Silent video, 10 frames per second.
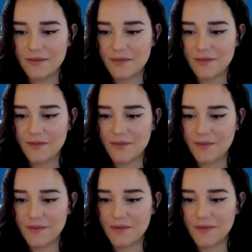
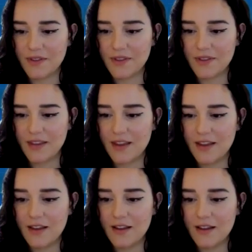
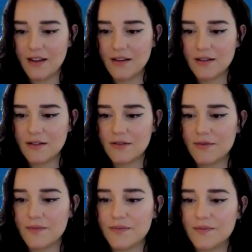
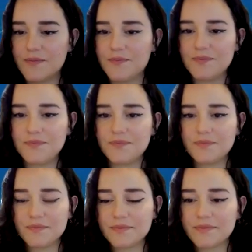
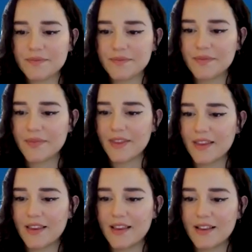
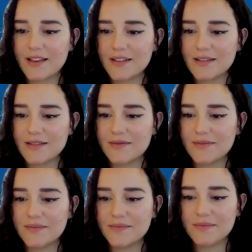
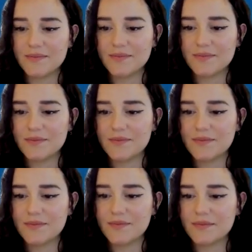
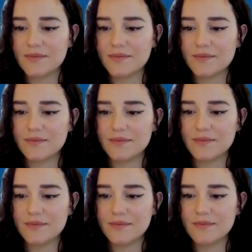
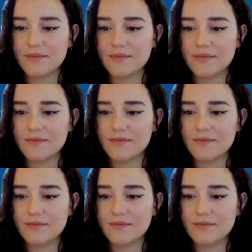(not speaking)